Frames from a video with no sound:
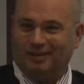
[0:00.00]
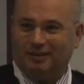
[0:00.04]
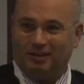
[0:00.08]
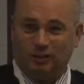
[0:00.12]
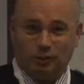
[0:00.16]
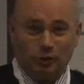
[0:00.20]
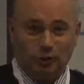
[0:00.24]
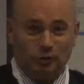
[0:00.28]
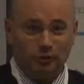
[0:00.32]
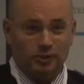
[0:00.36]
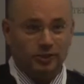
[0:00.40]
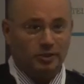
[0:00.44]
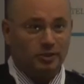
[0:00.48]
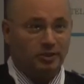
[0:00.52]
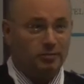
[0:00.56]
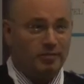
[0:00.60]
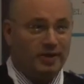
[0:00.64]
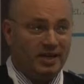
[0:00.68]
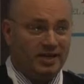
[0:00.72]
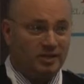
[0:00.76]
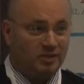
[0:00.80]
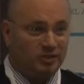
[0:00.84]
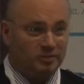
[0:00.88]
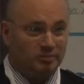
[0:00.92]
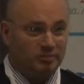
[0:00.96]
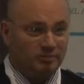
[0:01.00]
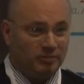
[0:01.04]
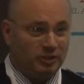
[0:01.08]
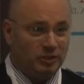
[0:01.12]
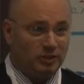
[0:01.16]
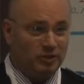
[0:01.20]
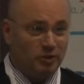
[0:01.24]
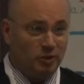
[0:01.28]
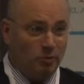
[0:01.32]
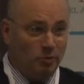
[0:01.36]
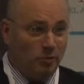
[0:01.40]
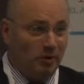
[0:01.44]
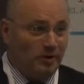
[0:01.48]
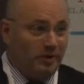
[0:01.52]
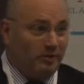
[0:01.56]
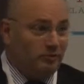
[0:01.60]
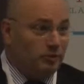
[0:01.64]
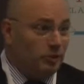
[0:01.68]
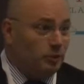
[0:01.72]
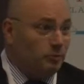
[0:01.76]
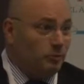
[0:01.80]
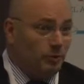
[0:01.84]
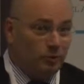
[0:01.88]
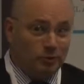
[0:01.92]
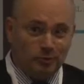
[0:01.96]
There's all these domains. There's nobody
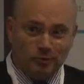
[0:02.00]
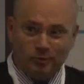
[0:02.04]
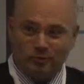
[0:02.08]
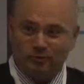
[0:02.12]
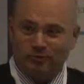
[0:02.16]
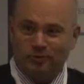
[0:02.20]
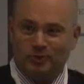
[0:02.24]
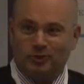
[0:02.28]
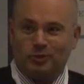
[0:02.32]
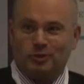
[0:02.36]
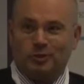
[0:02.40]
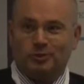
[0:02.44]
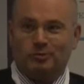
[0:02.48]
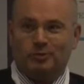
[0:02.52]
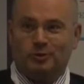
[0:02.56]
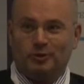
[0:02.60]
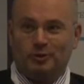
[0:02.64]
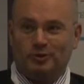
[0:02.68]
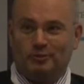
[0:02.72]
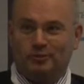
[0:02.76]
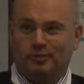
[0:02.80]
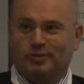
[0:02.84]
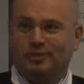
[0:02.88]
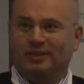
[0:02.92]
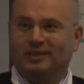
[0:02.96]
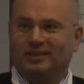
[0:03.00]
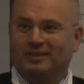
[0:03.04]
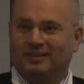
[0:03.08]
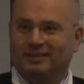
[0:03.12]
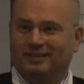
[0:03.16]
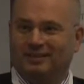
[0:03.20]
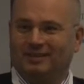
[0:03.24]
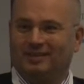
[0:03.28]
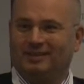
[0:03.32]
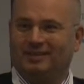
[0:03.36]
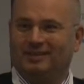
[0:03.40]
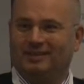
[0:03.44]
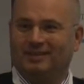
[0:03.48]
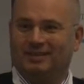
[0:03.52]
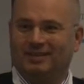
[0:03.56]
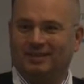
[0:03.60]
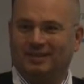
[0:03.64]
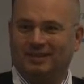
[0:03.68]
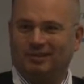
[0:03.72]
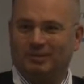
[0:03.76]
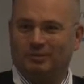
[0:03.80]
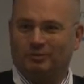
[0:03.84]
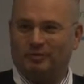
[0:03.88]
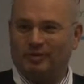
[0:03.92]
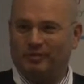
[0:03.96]
responsible for the subsurface.
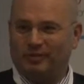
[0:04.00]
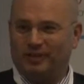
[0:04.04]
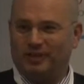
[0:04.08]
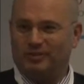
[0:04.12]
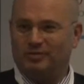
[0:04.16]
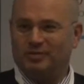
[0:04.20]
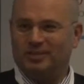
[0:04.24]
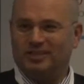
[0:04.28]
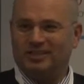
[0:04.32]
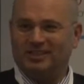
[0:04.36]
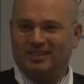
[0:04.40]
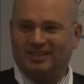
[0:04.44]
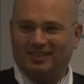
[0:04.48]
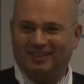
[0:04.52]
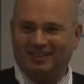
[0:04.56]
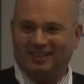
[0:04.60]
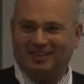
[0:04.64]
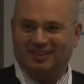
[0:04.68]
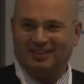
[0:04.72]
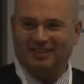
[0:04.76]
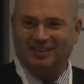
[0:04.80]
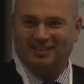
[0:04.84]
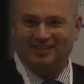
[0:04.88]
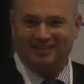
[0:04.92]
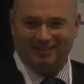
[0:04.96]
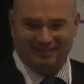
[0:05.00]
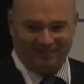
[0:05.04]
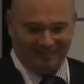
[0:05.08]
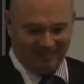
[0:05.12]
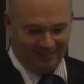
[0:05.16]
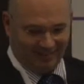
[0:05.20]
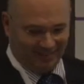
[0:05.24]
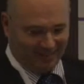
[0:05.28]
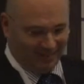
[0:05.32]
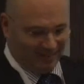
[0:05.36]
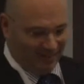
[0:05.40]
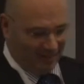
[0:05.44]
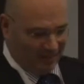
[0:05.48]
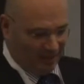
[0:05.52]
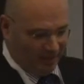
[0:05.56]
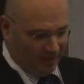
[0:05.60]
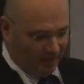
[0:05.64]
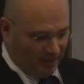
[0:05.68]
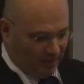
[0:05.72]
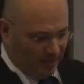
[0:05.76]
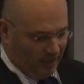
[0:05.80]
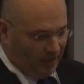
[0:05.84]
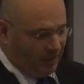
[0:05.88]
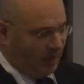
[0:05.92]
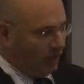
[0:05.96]
It's very interesting.
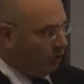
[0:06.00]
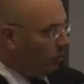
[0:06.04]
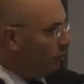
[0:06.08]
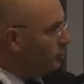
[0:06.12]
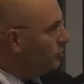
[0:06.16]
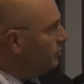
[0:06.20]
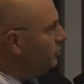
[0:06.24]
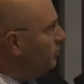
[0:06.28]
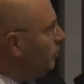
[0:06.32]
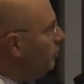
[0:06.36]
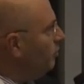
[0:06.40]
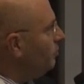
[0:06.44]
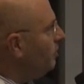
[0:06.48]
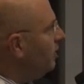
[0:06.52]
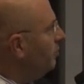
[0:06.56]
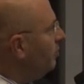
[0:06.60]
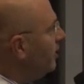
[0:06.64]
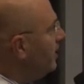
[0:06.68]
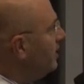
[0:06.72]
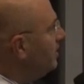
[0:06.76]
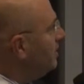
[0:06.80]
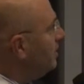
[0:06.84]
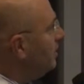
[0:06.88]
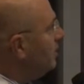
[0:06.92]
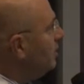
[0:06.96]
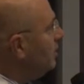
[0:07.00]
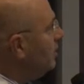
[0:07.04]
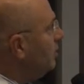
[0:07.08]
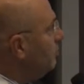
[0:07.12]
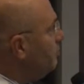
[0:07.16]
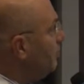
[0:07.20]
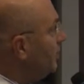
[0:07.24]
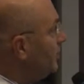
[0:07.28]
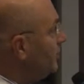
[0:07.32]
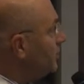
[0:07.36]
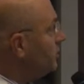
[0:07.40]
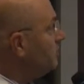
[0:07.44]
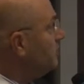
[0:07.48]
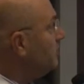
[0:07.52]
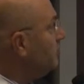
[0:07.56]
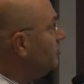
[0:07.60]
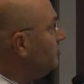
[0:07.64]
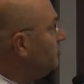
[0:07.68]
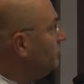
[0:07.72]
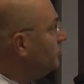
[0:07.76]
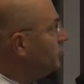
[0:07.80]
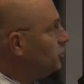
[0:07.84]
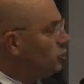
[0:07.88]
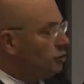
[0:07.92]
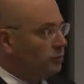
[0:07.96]
In Rotterdam, they made an ambassador
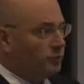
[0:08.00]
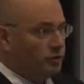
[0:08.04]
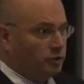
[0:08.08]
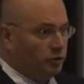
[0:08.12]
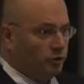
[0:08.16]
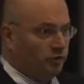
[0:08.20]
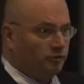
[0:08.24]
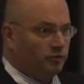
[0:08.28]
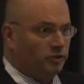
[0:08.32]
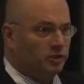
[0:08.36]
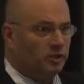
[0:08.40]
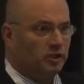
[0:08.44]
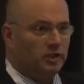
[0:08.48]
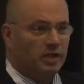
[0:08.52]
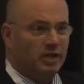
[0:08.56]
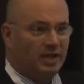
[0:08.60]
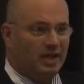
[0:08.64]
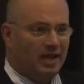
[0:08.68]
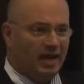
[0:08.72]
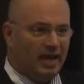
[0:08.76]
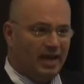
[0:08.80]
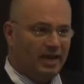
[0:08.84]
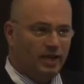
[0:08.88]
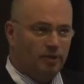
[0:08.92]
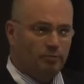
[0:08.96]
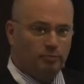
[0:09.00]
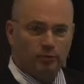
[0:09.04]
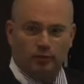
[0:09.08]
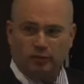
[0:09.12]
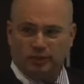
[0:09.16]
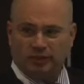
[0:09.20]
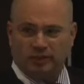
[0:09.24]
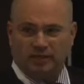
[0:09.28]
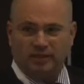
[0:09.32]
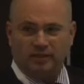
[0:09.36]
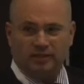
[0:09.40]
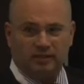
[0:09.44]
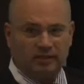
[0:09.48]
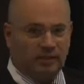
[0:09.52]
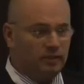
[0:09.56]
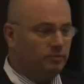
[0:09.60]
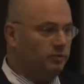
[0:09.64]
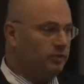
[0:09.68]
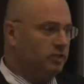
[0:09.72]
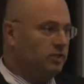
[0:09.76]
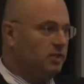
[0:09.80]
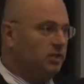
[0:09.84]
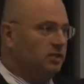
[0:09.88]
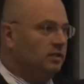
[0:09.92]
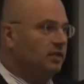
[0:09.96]
for the subsurface. Any project, he
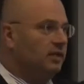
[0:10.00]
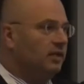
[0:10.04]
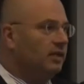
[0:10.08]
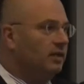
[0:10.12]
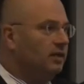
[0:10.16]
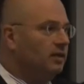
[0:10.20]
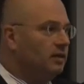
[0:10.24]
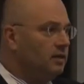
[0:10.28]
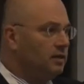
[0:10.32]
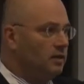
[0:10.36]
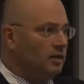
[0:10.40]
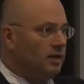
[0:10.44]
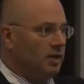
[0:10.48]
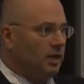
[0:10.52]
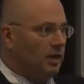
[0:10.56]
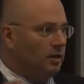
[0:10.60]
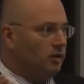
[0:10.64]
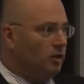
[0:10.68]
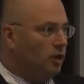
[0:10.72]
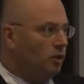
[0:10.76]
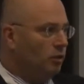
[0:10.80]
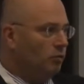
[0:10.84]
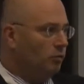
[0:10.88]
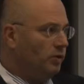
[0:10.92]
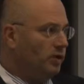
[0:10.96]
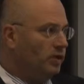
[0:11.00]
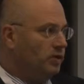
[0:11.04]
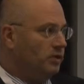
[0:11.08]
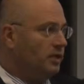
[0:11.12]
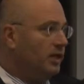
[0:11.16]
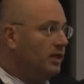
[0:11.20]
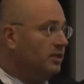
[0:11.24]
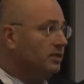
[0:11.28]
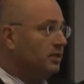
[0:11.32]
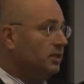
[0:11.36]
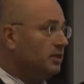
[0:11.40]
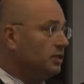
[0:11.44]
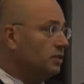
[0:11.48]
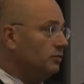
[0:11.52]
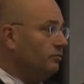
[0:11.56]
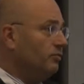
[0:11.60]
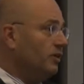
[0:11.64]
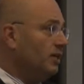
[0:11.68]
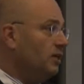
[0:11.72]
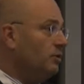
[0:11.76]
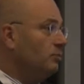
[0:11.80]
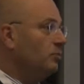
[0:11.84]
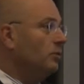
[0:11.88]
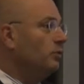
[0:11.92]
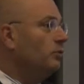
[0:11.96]
will sit there and know which data is
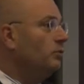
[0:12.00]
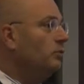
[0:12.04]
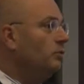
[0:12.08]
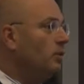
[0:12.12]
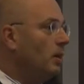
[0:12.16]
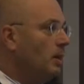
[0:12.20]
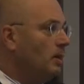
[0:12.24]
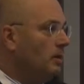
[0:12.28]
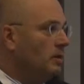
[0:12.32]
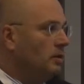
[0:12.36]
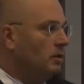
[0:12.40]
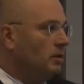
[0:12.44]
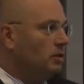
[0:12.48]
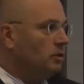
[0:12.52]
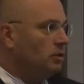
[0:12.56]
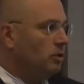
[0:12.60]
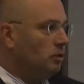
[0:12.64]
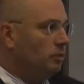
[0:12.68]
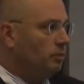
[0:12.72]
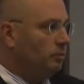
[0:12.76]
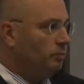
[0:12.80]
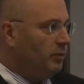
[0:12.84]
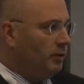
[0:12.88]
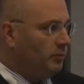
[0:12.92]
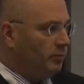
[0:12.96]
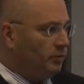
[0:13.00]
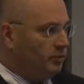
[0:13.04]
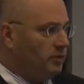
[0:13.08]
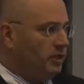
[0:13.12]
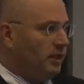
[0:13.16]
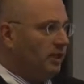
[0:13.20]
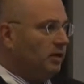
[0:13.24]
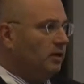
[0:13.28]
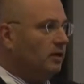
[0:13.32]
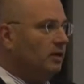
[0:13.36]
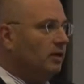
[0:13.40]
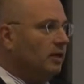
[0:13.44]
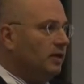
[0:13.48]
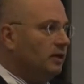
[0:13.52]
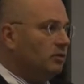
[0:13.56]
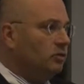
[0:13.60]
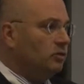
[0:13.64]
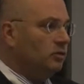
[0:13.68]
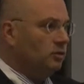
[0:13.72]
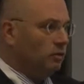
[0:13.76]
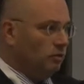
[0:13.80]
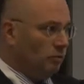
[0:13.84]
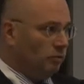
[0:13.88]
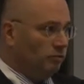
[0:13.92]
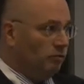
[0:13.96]
available, so people take
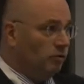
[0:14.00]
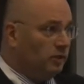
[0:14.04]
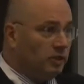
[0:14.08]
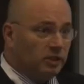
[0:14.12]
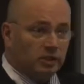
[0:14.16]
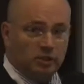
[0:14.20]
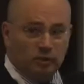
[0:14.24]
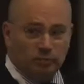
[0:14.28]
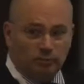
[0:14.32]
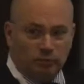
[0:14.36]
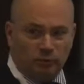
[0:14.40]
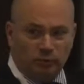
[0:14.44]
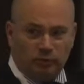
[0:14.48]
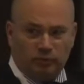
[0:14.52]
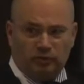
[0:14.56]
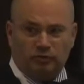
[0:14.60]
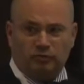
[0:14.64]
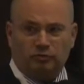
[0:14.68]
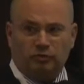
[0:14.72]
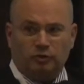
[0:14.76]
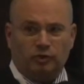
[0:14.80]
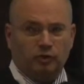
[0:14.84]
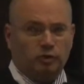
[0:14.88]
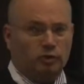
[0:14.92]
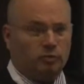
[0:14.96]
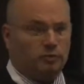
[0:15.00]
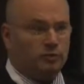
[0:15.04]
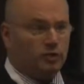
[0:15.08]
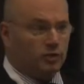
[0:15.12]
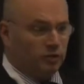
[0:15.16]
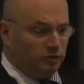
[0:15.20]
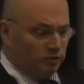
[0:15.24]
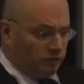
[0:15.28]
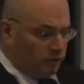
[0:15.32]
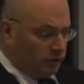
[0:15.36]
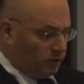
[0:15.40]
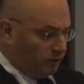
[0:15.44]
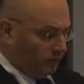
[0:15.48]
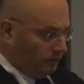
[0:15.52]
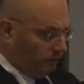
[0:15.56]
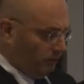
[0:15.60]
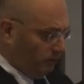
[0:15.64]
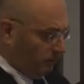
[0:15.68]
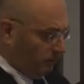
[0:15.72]
account of what is important for the subsurface.